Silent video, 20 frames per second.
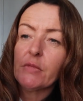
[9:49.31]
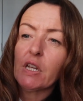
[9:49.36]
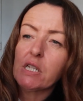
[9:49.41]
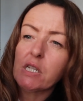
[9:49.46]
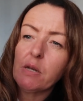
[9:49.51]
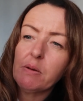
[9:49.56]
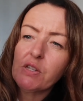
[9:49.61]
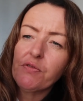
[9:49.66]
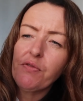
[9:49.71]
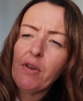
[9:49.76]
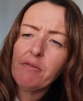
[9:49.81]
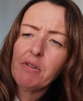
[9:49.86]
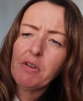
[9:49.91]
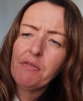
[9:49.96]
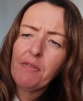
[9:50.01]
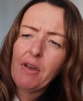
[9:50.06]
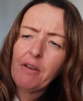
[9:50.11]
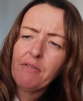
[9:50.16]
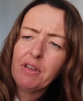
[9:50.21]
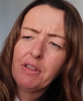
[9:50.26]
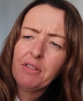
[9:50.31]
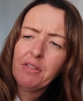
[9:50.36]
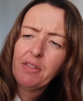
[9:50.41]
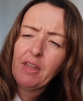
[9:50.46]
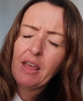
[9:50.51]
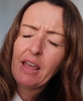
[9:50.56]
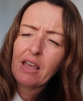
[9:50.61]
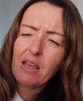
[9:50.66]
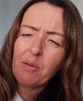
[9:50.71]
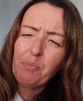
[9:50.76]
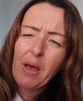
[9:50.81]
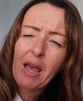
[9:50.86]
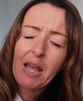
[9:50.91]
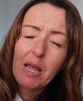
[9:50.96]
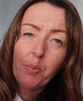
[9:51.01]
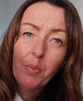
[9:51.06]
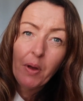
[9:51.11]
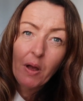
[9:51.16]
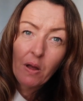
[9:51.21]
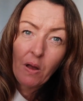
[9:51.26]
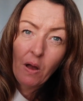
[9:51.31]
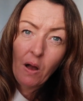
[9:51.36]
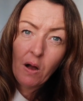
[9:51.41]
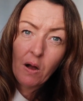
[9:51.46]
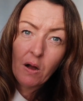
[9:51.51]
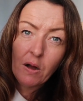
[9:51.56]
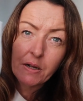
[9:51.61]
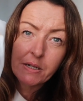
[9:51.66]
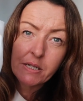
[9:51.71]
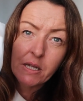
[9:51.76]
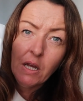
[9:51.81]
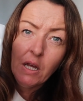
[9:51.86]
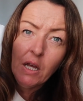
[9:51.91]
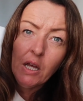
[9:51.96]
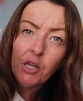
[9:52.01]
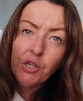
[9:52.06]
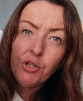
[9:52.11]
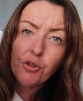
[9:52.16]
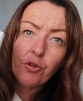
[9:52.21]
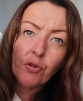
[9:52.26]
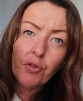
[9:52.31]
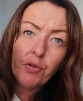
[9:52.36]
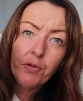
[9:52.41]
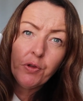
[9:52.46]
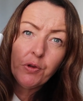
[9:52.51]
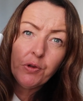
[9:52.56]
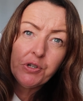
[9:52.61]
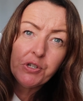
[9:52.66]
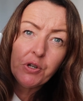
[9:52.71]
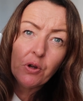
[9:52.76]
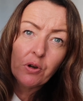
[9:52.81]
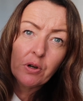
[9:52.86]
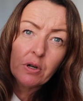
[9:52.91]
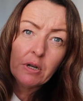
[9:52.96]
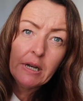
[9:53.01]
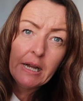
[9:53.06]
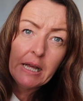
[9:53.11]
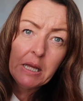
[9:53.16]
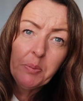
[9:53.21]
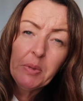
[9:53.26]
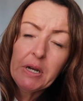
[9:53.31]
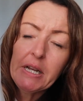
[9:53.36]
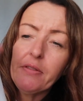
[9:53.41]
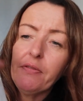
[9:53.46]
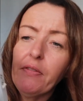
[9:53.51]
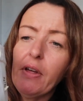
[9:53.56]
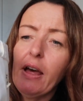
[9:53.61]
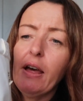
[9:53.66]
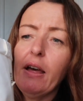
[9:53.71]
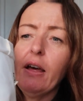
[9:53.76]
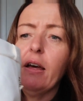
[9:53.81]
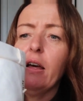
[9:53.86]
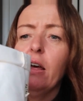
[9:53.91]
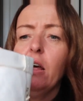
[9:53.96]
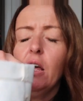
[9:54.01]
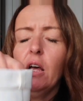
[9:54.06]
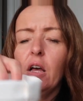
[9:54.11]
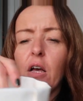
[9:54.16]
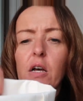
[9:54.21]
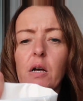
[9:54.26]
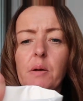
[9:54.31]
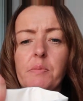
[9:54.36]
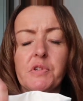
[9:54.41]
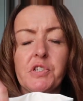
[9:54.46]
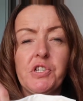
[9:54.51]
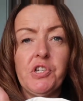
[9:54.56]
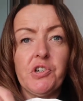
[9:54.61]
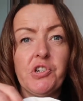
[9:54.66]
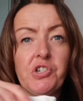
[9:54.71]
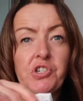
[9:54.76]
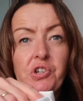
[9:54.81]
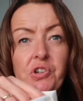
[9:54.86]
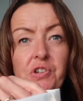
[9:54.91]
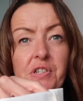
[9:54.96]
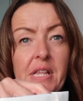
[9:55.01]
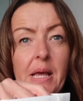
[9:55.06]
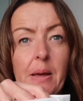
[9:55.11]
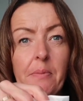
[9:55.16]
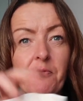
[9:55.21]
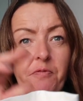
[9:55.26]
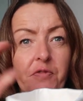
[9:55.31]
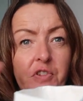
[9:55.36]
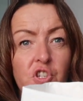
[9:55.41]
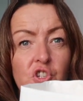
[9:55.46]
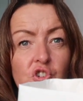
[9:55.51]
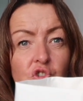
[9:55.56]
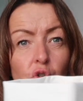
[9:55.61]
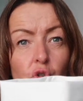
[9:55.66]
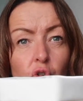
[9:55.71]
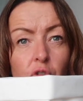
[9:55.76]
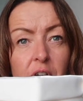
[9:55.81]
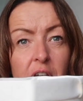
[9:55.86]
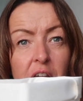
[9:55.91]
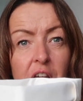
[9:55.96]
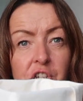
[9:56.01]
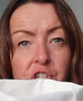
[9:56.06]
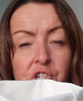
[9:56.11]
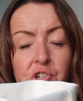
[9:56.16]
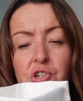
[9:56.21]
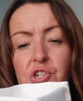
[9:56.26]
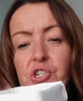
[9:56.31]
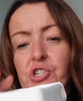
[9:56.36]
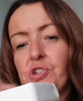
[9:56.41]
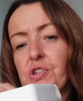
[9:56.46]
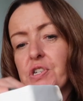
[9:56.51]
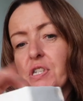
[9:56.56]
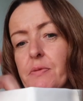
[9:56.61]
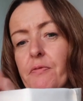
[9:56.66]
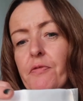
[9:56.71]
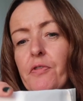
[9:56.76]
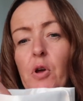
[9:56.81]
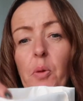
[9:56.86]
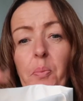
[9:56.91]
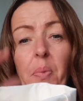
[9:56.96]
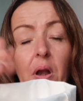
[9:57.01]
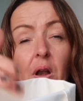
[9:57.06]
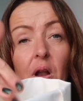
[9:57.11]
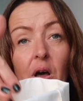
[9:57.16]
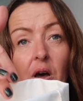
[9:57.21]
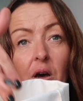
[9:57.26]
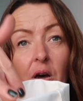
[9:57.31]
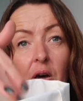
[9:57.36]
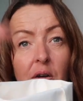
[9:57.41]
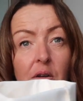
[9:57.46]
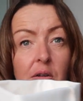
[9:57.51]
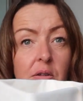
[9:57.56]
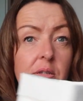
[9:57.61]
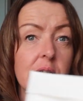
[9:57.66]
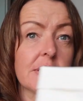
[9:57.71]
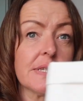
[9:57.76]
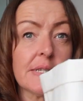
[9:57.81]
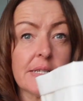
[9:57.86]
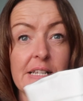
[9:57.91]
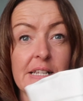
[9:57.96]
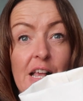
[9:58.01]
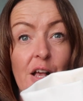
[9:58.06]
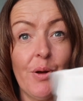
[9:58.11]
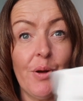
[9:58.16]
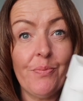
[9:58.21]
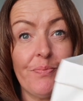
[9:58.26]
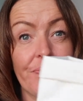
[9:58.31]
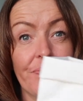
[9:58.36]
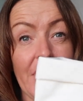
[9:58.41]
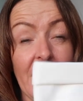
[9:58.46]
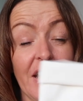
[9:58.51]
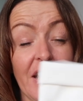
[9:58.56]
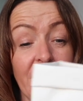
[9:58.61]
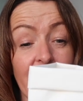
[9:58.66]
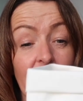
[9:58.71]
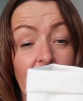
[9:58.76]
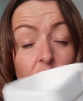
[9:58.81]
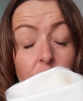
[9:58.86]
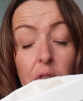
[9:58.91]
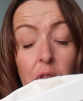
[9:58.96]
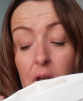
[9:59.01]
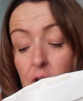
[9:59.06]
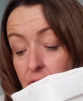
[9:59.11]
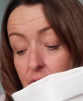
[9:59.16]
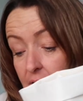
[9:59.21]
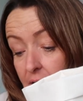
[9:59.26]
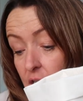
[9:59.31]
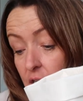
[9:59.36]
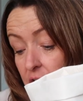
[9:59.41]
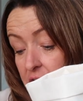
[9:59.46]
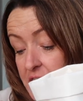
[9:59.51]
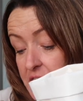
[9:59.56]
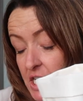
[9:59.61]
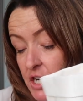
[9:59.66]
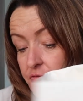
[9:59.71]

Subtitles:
So it's very, very thick paper card. You've got the Futon label in there. So you could use them for storage, you could use them for plants, anything. I thought they were really nice.